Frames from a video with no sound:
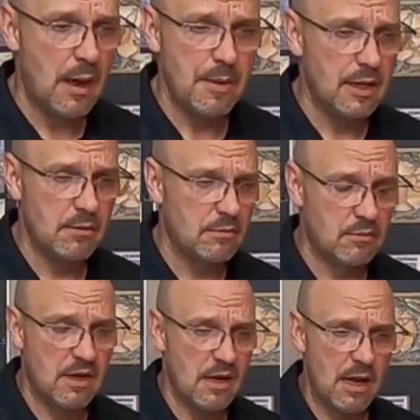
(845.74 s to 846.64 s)
I
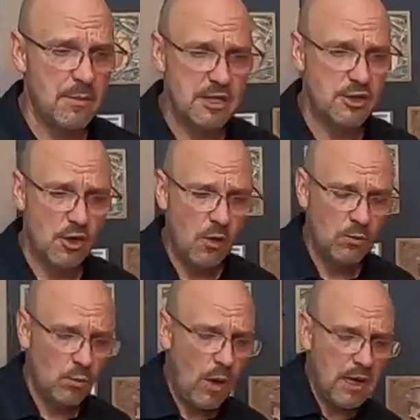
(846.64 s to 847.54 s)
mean, you
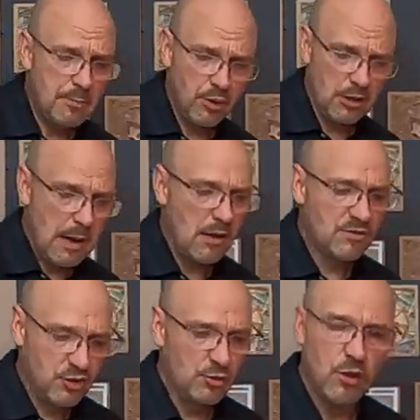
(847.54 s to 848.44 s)
don't want to put them
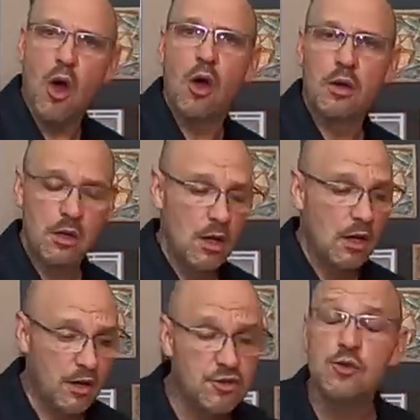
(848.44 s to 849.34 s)
out too long,
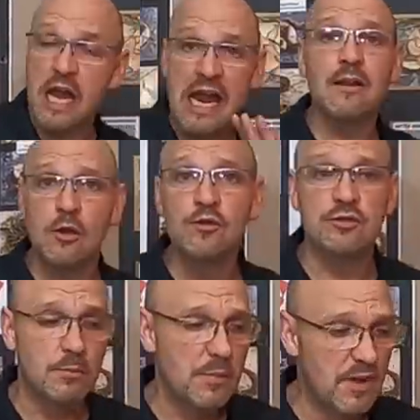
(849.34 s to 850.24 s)
because you can
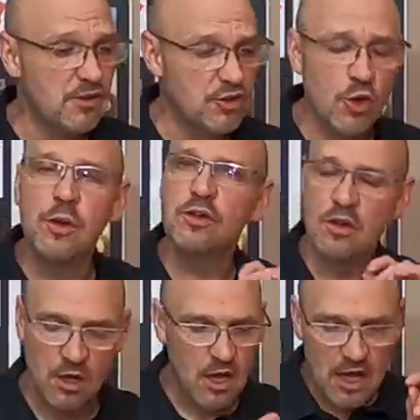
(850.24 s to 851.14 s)
lose them if you
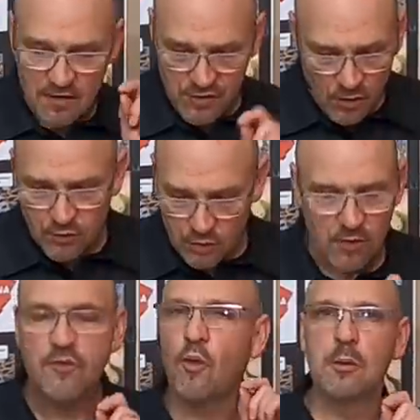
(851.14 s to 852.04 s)
do it. If you don't
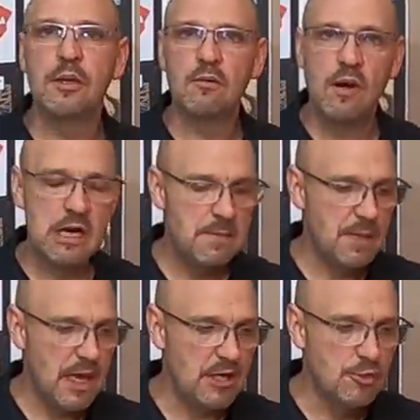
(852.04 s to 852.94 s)
do the formula right
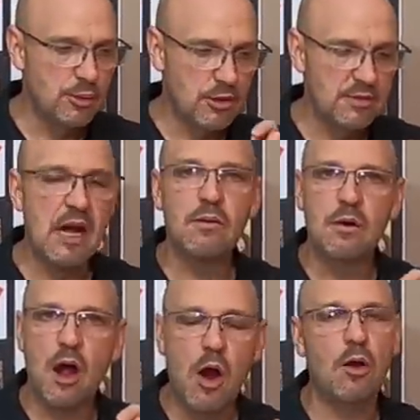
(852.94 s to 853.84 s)
and you put them
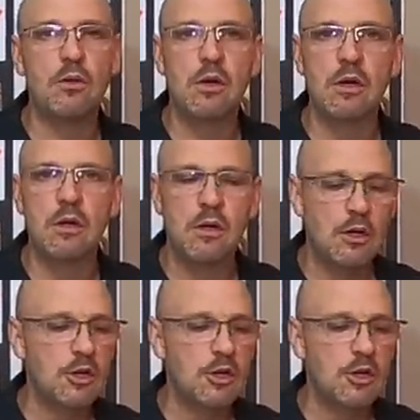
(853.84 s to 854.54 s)
down hard,